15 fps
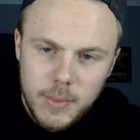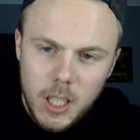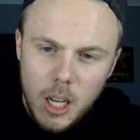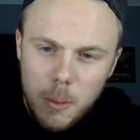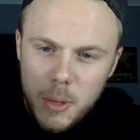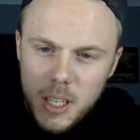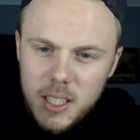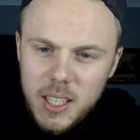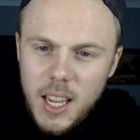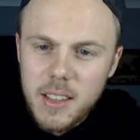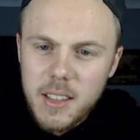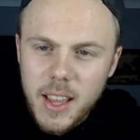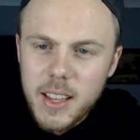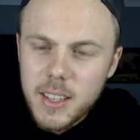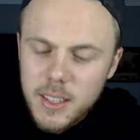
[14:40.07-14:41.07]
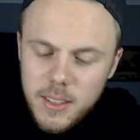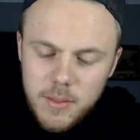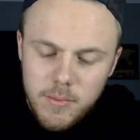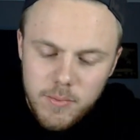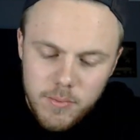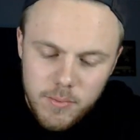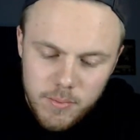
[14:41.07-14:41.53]
I'm going to say
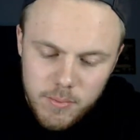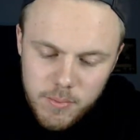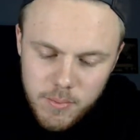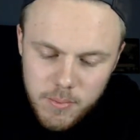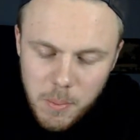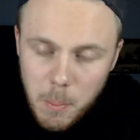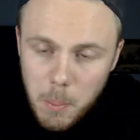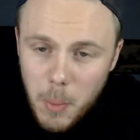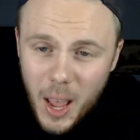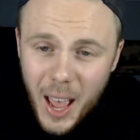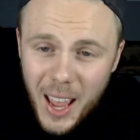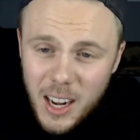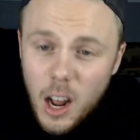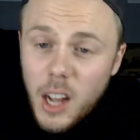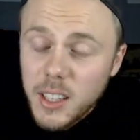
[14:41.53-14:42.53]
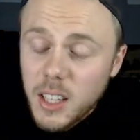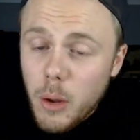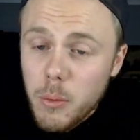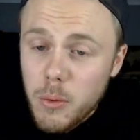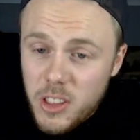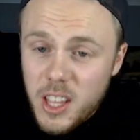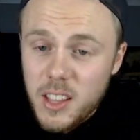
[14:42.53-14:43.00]
this, and I
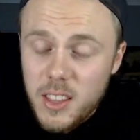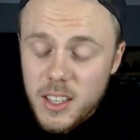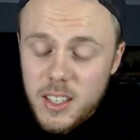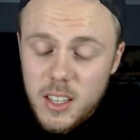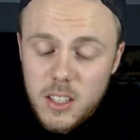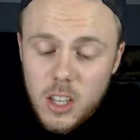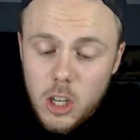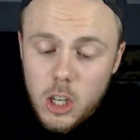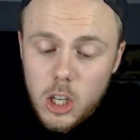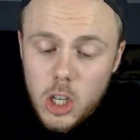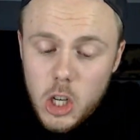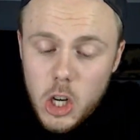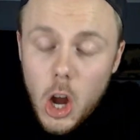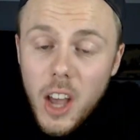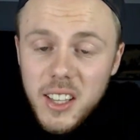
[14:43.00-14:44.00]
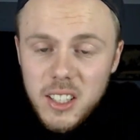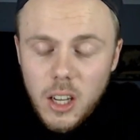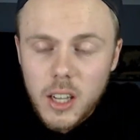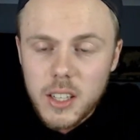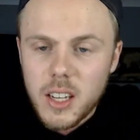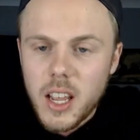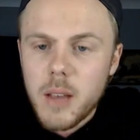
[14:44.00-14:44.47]
don't think this is a nice
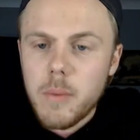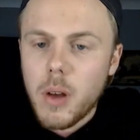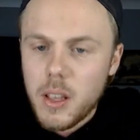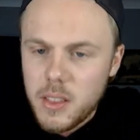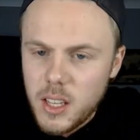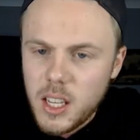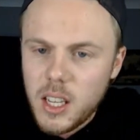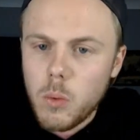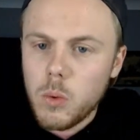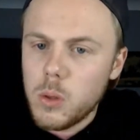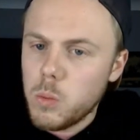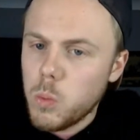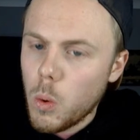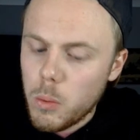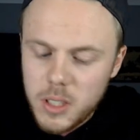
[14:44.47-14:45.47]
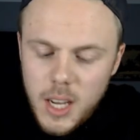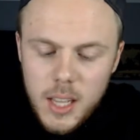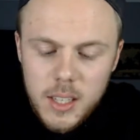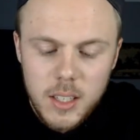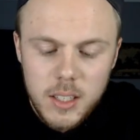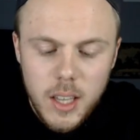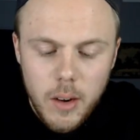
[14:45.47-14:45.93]
idea, but I think it was what was
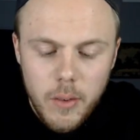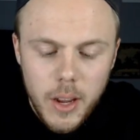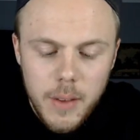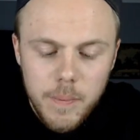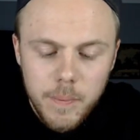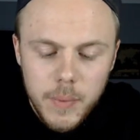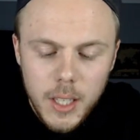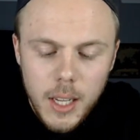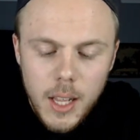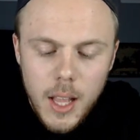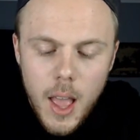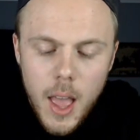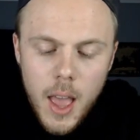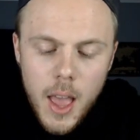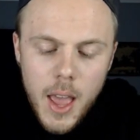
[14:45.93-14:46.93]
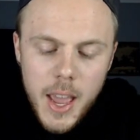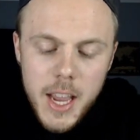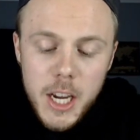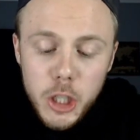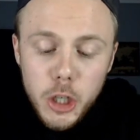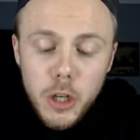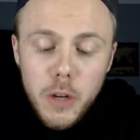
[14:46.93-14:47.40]
necessary.
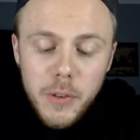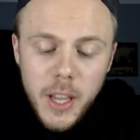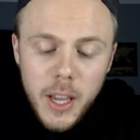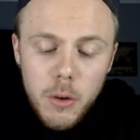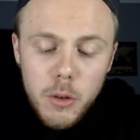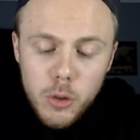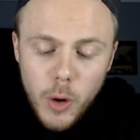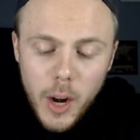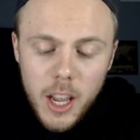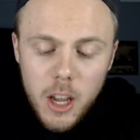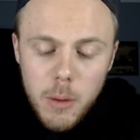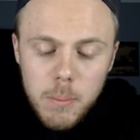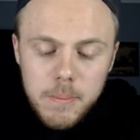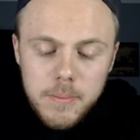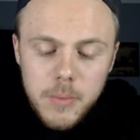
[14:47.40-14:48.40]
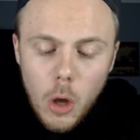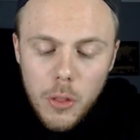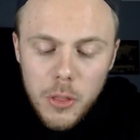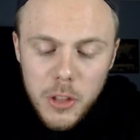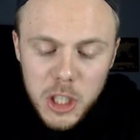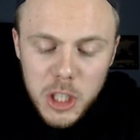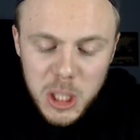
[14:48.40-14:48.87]
He should have killed Graham
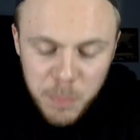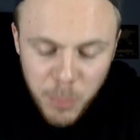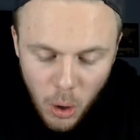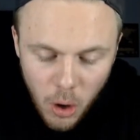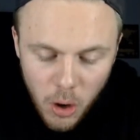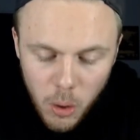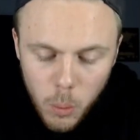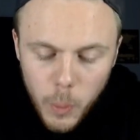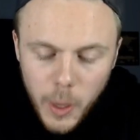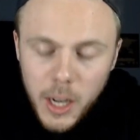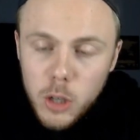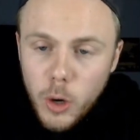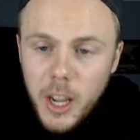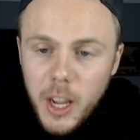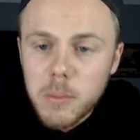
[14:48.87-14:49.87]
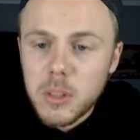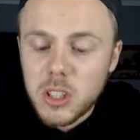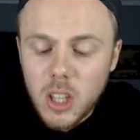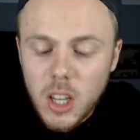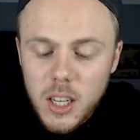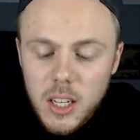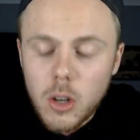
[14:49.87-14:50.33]
on the spot when Graham
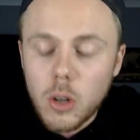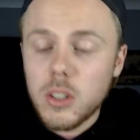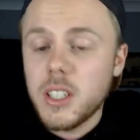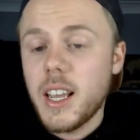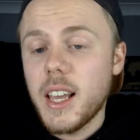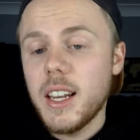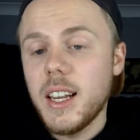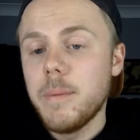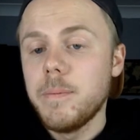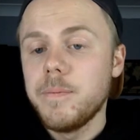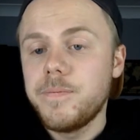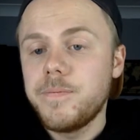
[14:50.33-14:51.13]
decided not to kill him.